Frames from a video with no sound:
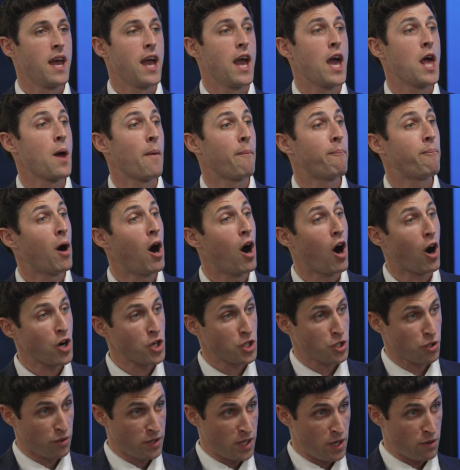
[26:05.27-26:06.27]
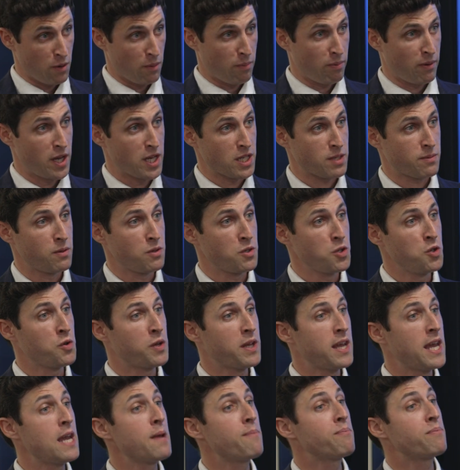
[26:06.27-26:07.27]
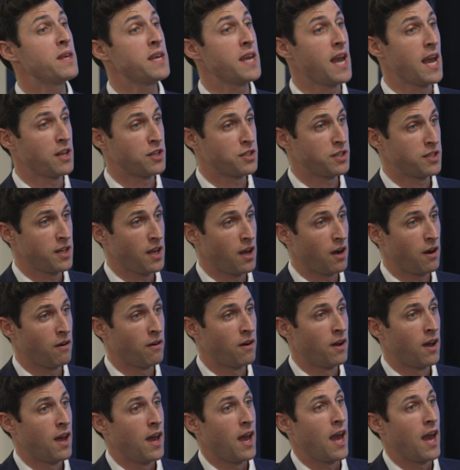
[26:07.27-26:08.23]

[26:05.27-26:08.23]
In a partial knee replacement, you keep the ACL.